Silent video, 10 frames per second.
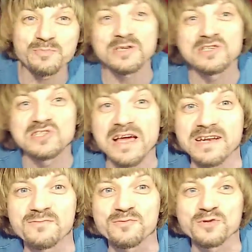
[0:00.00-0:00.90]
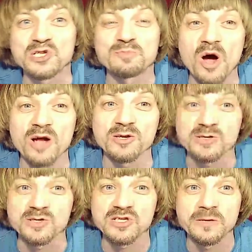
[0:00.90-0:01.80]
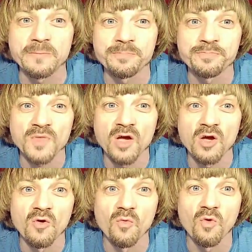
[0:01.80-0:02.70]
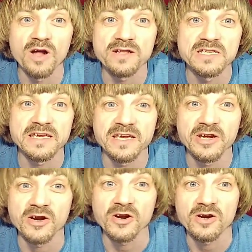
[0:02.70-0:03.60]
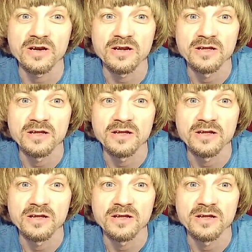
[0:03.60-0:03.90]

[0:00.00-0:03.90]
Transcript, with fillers: percent of responders want to hear